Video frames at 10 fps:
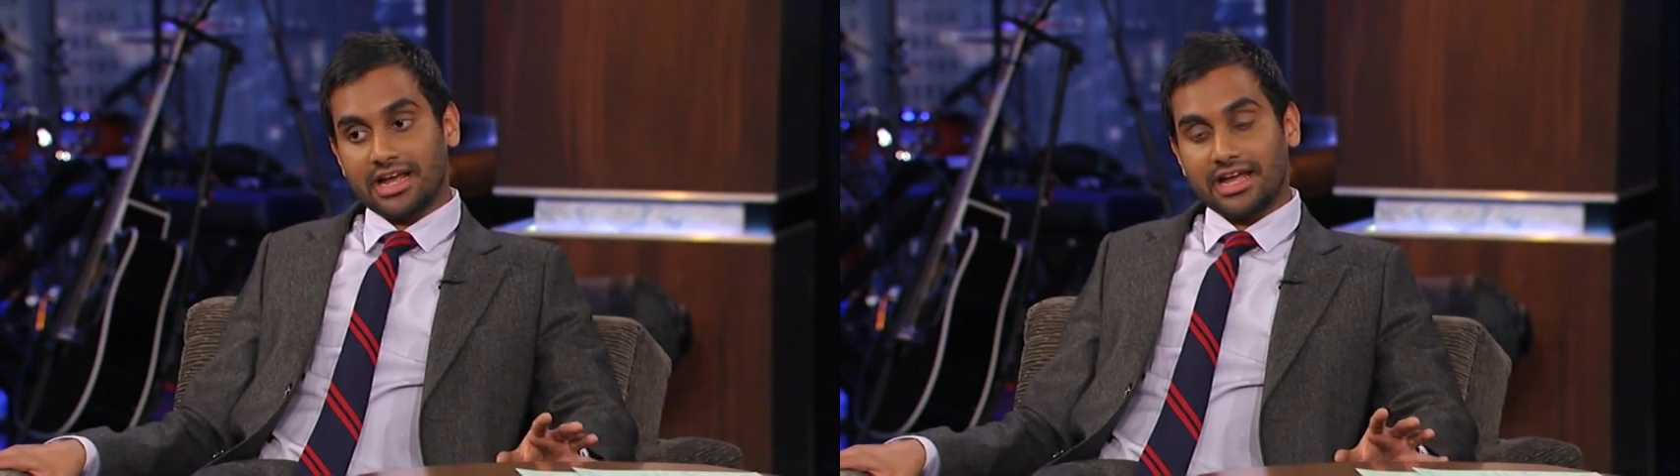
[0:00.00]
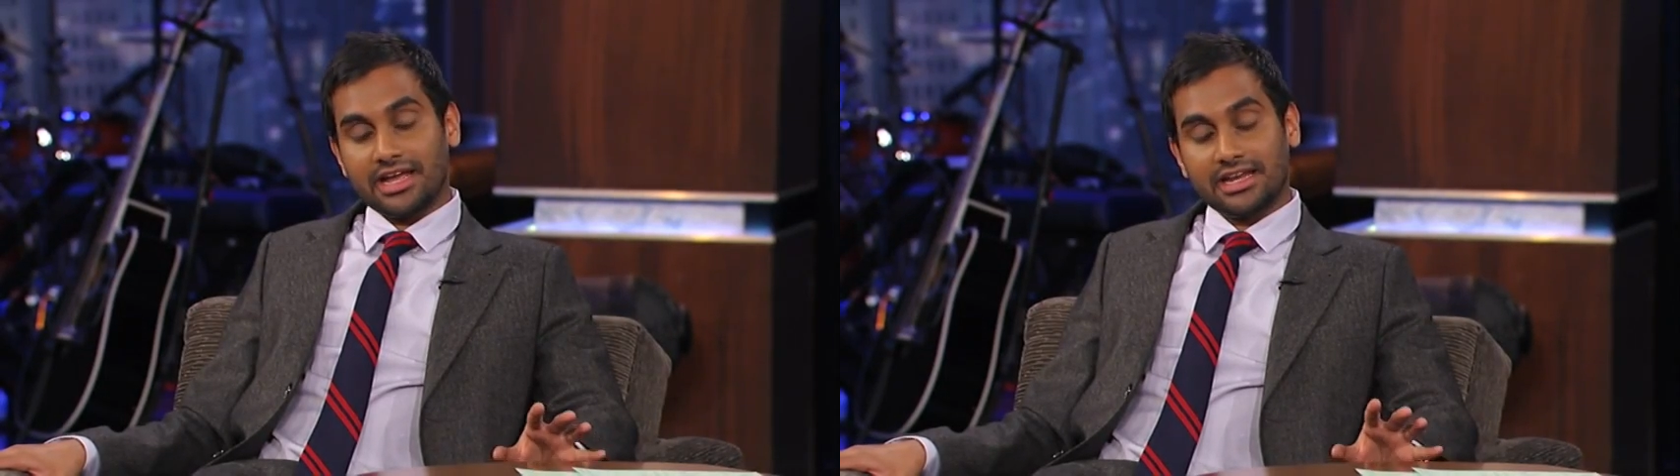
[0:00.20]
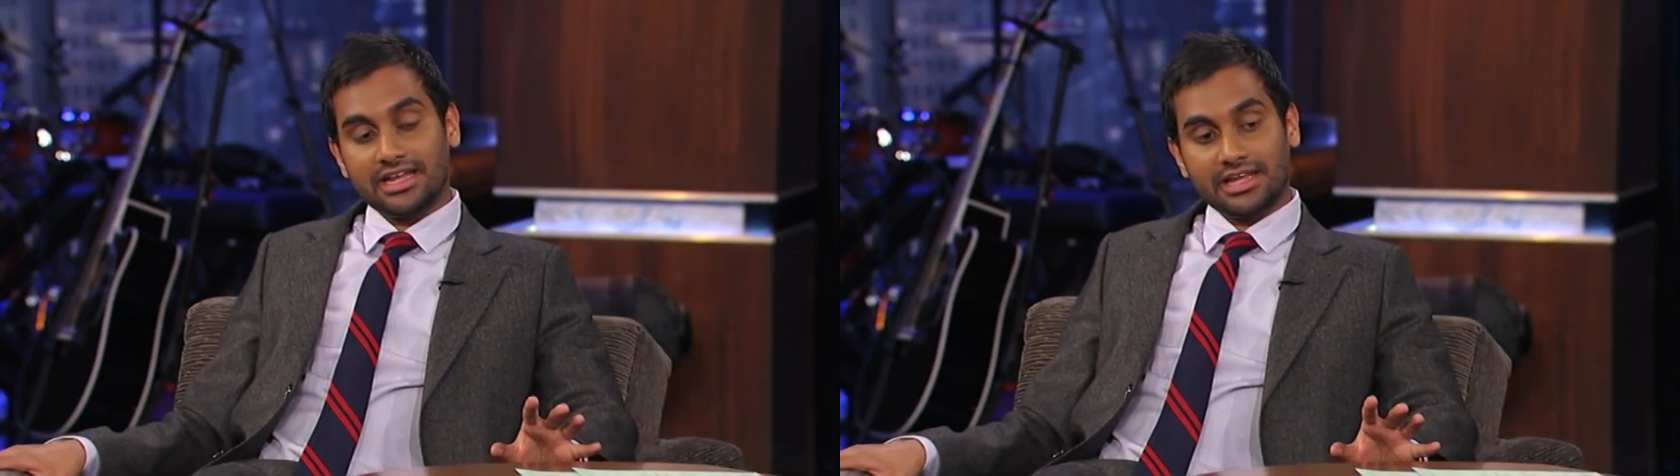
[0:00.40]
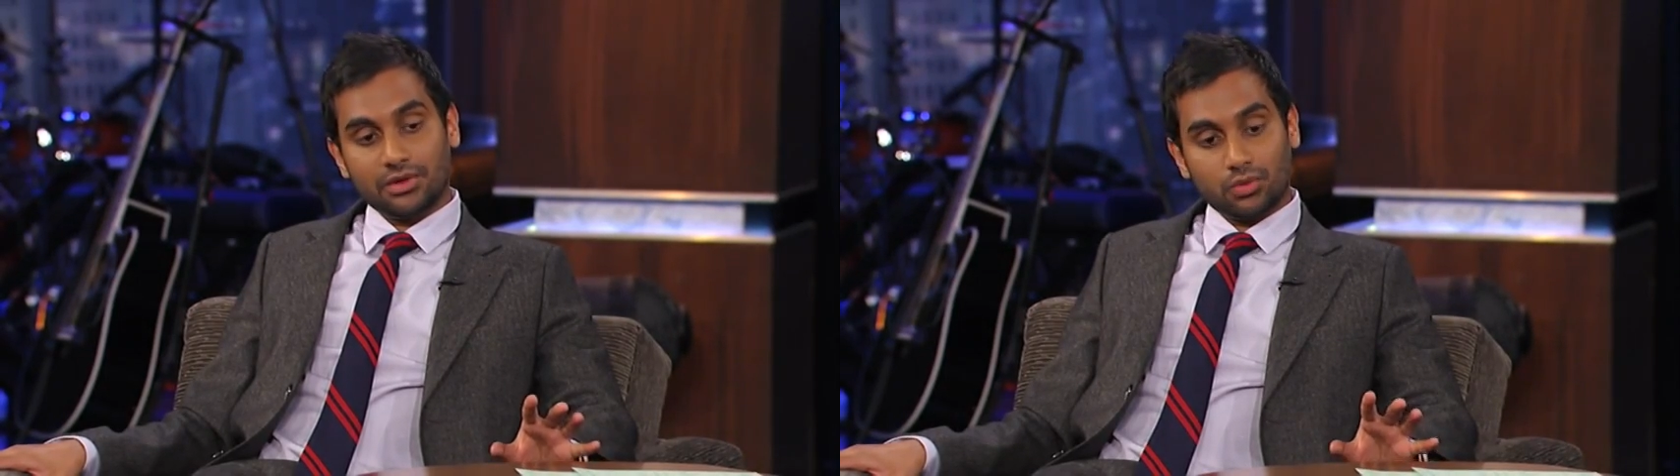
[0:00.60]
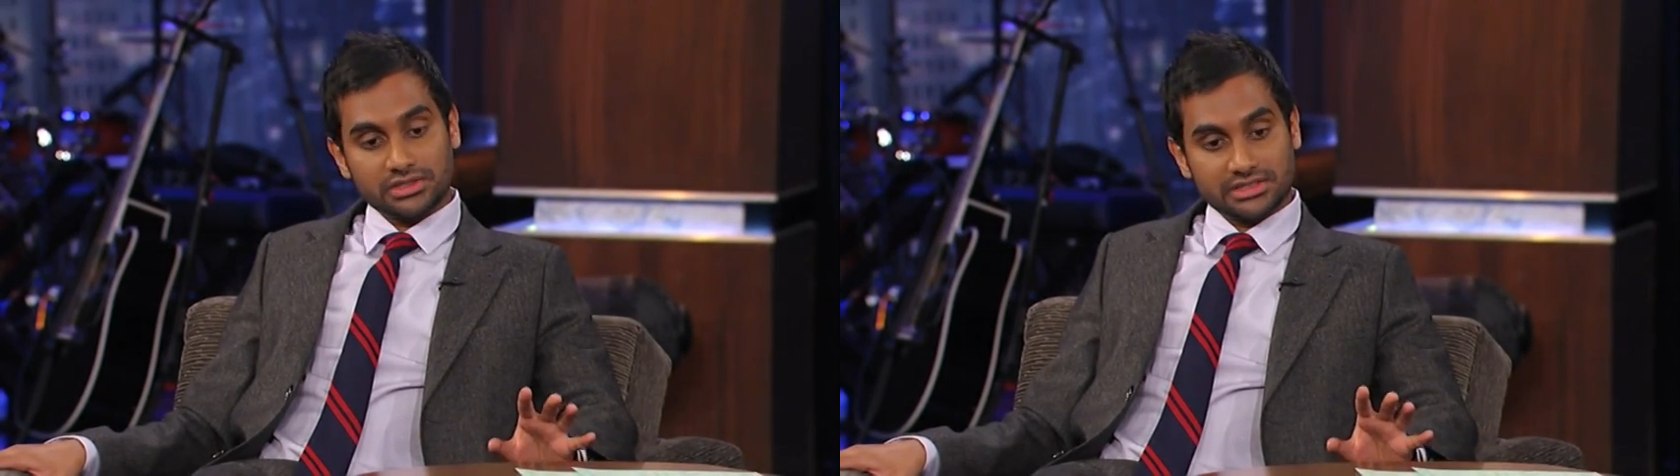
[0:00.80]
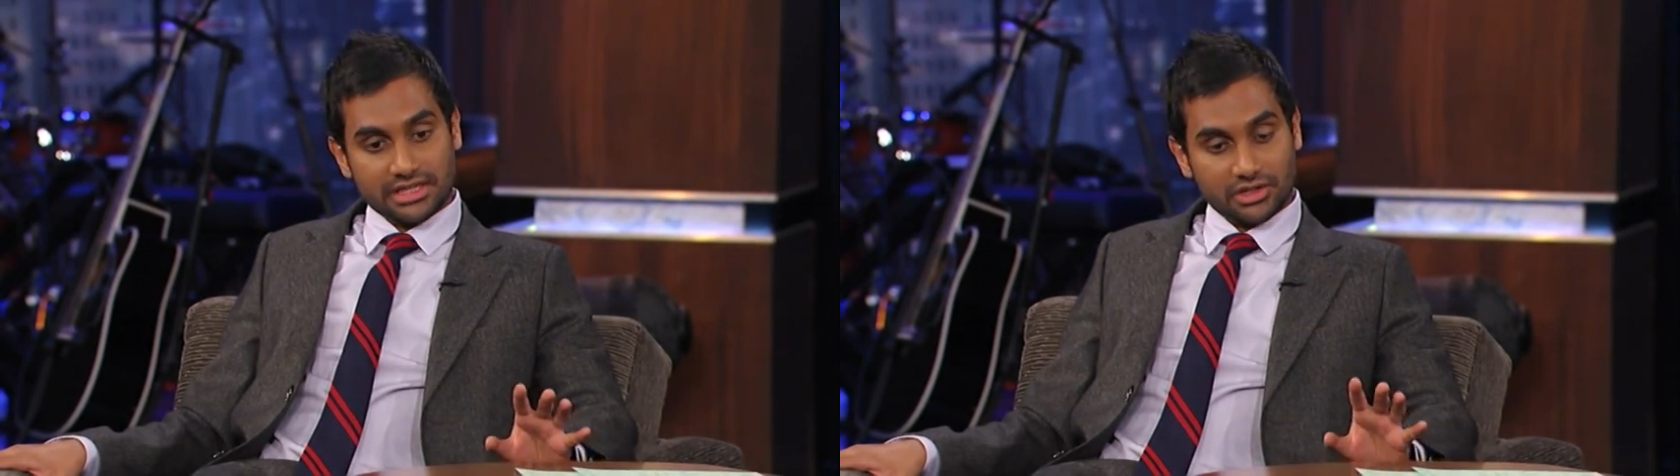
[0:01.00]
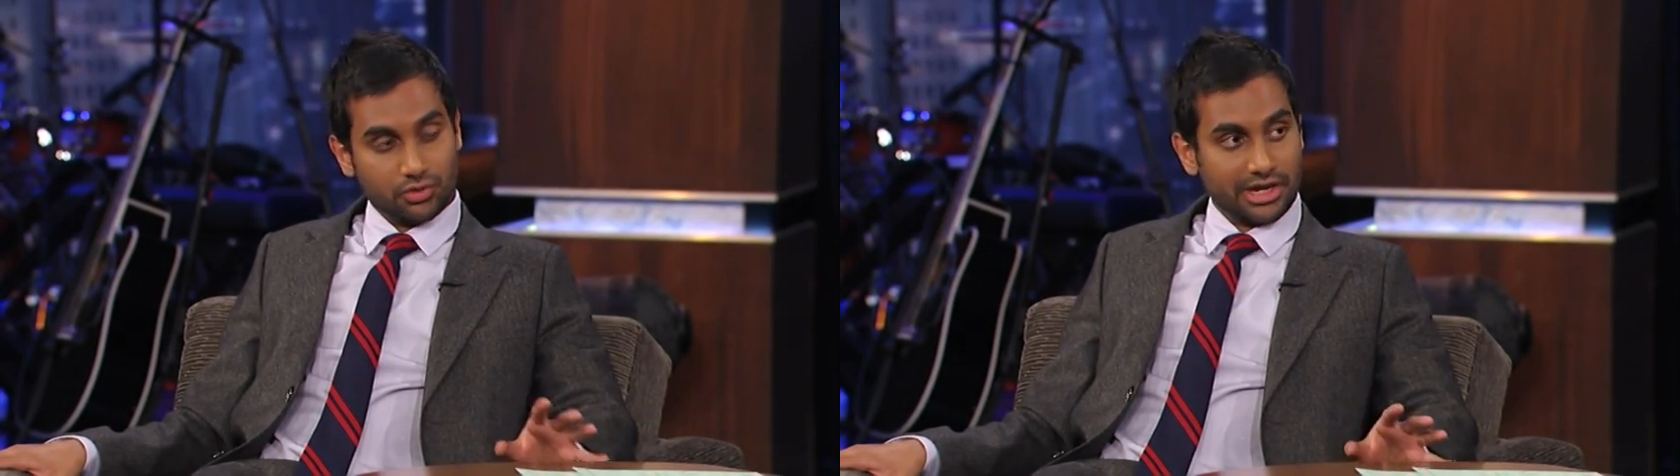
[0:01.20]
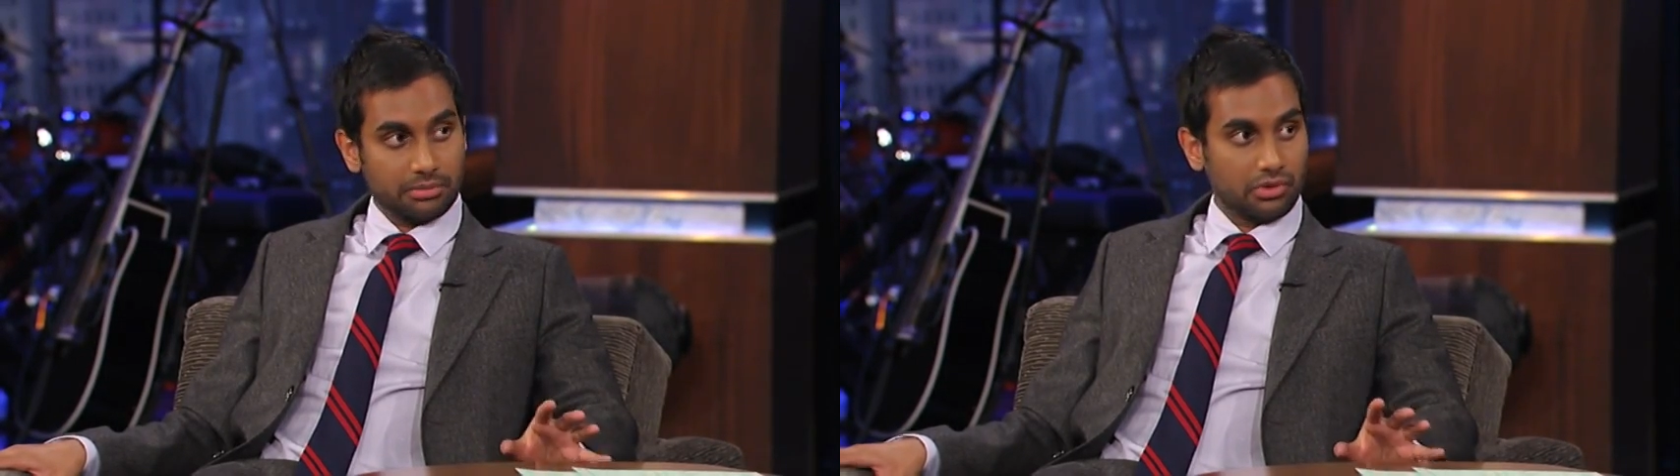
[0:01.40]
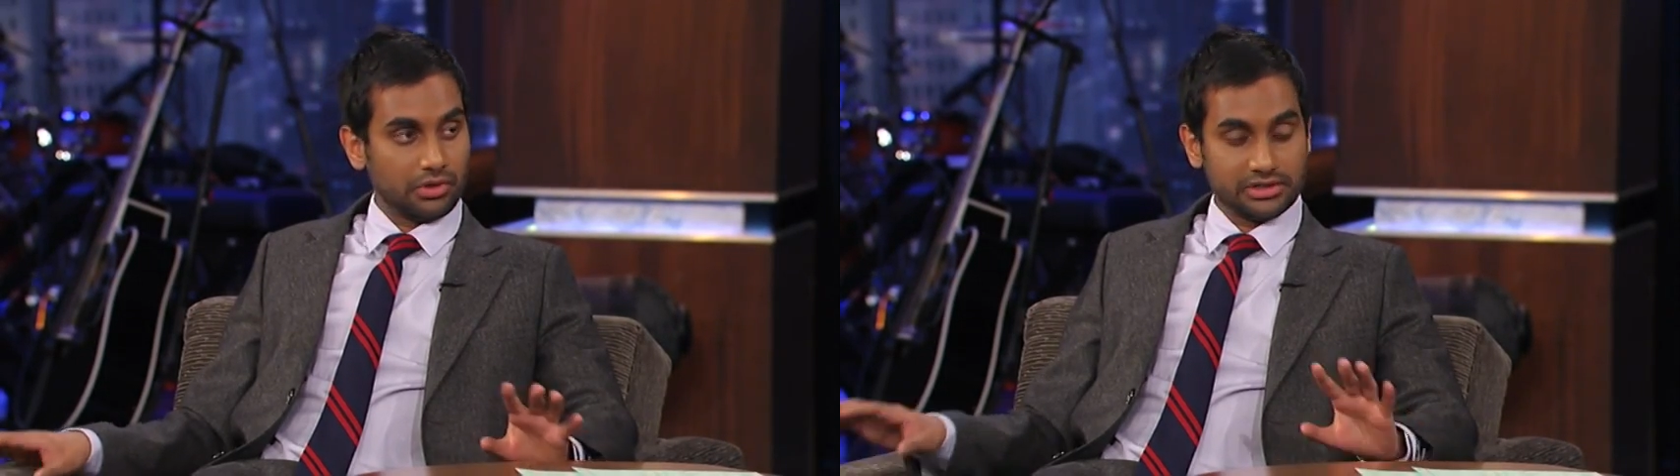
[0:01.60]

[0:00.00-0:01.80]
and it was incredible.